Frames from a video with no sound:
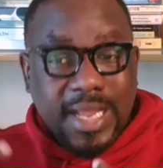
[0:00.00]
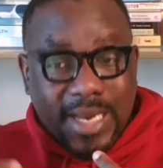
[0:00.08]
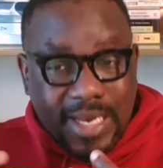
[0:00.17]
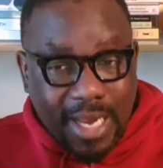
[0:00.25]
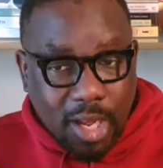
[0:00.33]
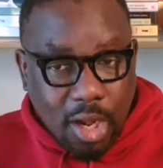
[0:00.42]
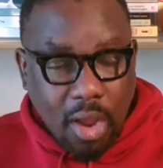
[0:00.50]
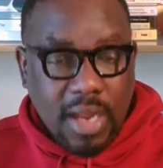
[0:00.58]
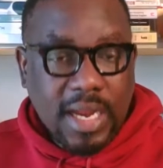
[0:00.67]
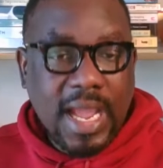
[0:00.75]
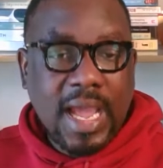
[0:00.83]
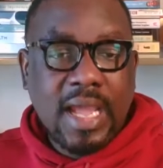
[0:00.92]
The
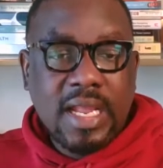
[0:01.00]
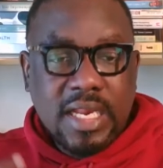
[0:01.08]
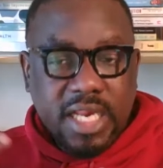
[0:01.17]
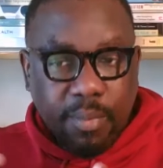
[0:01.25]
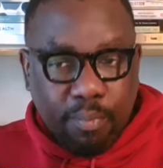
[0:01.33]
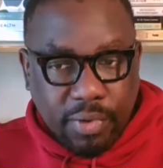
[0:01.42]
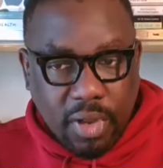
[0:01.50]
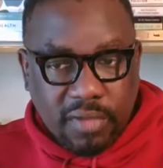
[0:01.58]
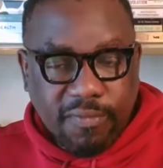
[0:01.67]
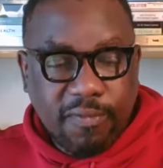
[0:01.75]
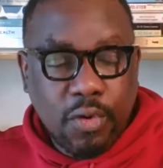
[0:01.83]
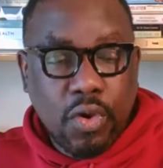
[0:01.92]
longer the blood
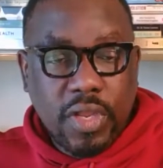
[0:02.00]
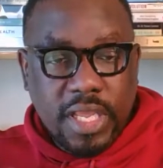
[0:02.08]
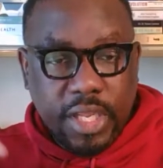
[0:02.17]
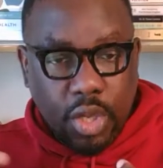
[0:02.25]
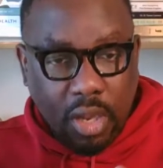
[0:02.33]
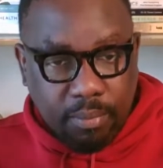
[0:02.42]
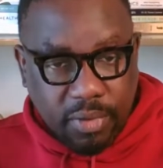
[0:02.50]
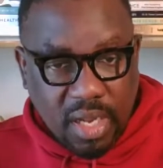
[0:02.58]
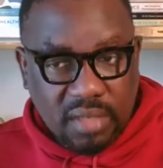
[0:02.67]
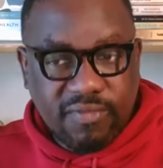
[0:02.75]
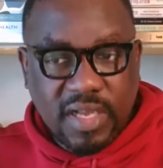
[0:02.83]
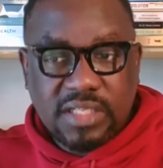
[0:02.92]
flow in your
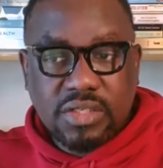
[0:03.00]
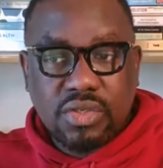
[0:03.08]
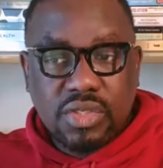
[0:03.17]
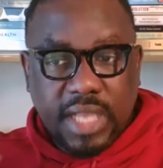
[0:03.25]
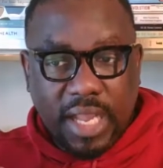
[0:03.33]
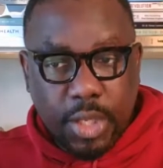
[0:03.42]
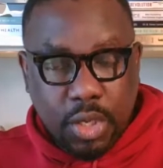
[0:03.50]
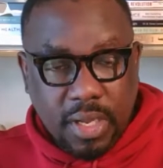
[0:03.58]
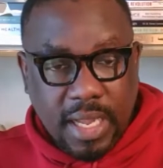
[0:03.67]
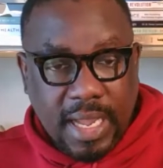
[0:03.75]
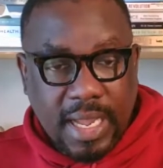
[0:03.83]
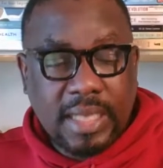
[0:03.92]
blood vessels and your
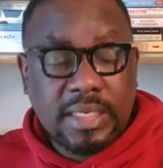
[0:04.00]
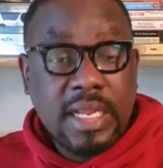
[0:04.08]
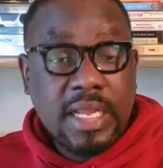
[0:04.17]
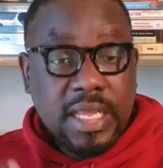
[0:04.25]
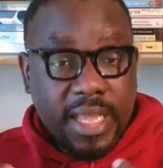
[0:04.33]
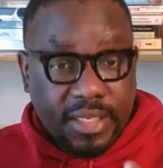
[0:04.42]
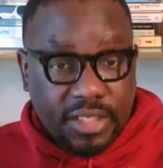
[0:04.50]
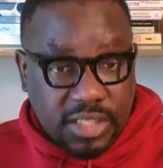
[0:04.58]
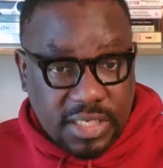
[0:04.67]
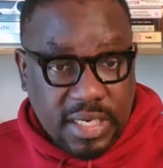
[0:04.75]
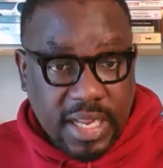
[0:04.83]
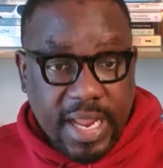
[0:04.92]
heart is
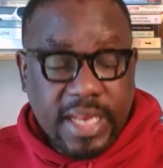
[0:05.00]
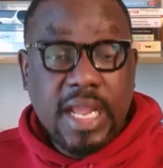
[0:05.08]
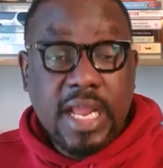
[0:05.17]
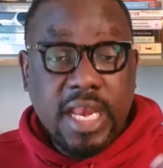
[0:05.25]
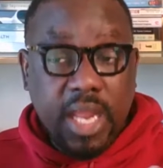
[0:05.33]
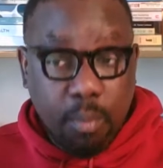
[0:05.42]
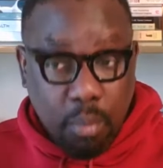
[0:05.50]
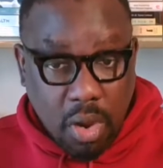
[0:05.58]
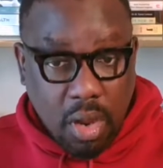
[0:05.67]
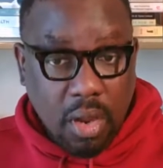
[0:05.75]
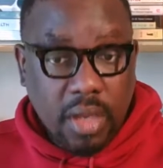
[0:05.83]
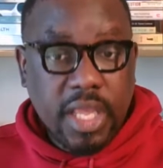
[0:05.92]
delayed, the
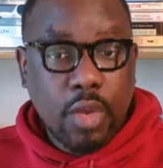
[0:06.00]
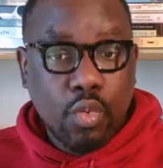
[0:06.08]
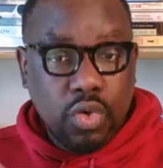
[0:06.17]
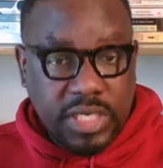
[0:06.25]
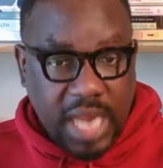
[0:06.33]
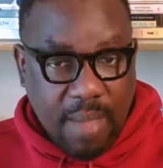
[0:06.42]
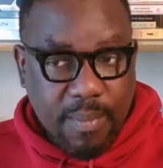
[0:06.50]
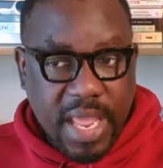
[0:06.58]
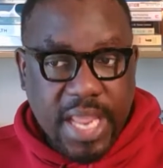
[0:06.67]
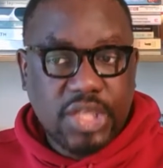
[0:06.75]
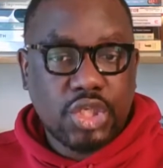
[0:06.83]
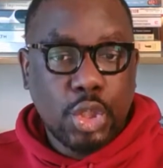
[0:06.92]
more it will
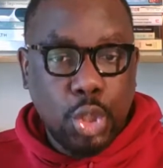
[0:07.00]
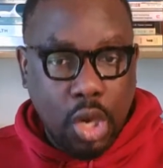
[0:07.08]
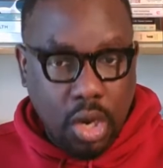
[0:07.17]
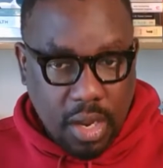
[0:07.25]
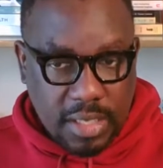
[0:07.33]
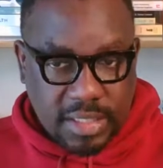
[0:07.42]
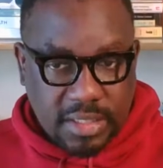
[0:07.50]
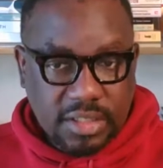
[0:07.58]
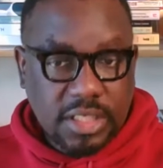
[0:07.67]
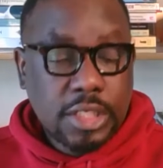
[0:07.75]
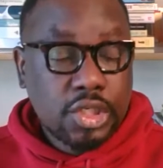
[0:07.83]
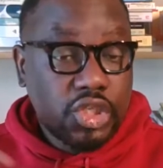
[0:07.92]
damage your
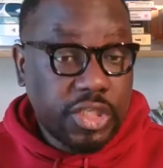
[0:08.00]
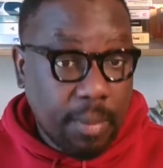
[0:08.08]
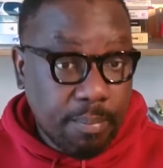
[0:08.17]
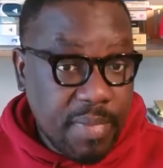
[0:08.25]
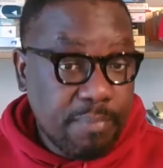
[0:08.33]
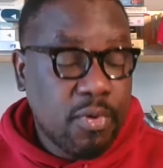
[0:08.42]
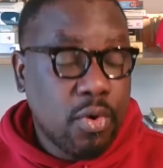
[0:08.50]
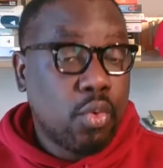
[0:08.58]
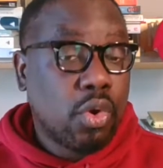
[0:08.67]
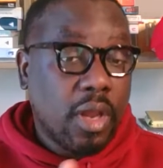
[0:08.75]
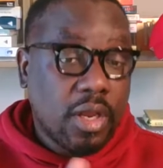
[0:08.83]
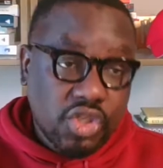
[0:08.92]
organs. Some people
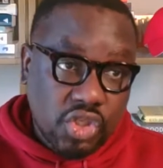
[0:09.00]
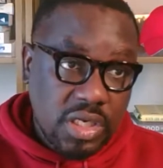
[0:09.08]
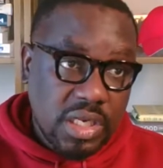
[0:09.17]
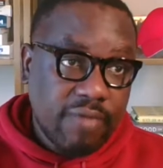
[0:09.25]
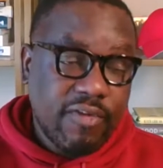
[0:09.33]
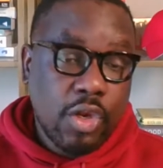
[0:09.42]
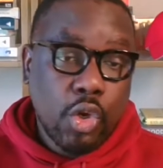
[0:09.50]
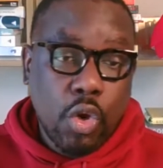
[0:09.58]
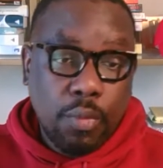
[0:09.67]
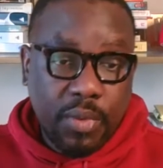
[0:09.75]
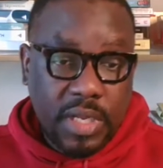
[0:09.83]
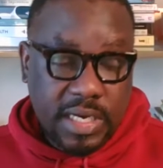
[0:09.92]
will also
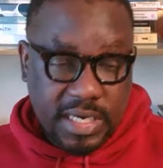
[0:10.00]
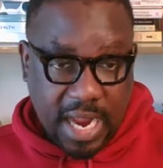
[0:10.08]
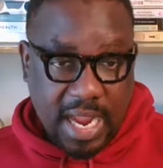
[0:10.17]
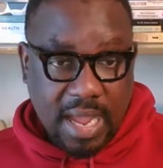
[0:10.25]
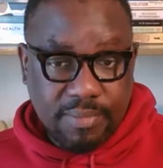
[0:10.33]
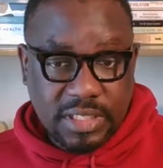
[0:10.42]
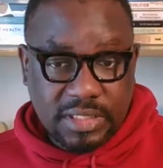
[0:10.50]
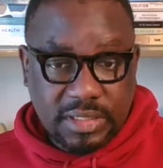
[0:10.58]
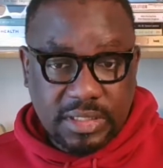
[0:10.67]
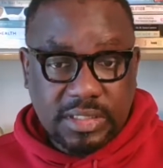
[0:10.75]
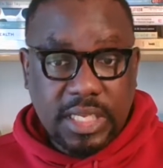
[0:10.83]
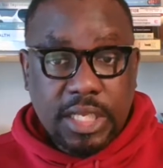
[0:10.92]
develop
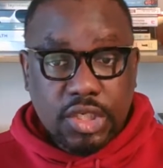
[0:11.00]
diabetes.